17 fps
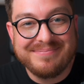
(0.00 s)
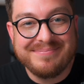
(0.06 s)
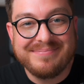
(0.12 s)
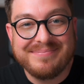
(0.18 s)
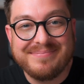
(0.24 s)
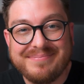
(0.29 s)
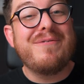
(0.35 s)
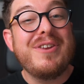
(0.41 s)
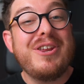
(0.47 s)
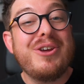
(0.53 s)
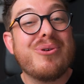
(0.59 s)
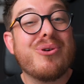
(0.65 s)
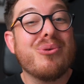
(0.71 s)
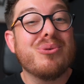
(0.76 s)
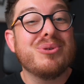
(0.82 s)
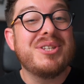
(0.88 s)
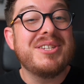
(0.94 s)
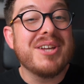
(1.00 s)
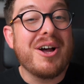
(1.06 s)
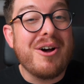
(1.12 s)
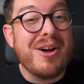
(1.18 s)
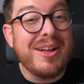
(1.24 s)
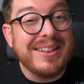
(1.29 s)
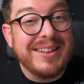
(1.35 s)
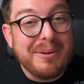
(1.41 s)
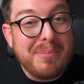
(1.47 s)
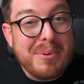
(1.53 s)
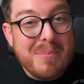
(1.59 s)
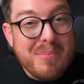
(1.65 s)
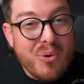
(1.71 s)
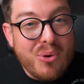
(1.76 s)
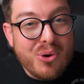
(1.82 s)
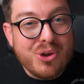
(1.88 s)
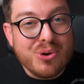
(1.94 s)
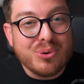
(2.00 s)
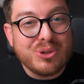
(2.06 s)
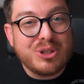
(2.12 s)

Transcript: And if video courses are a little bit more your